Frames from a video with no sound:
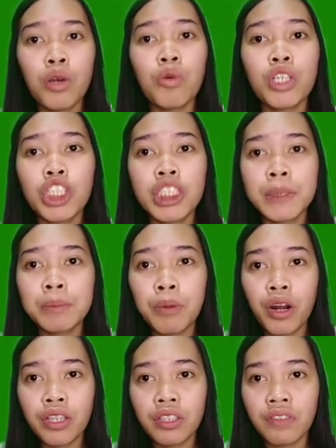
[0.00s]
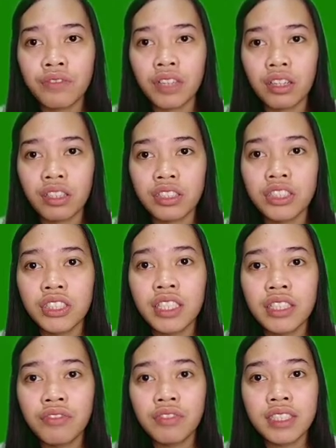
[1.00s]
which is part of the
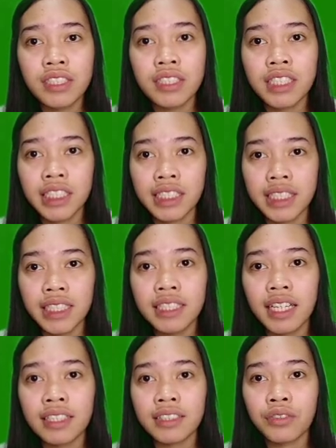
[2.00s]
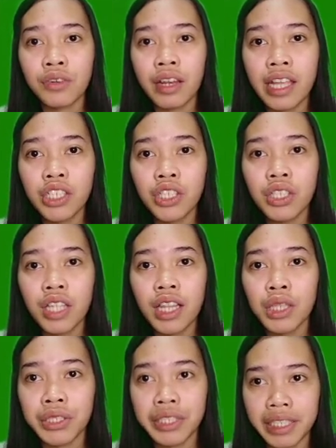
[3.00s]
constructivist current as
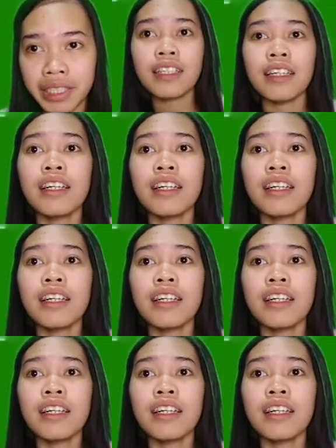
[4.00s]
relational learning.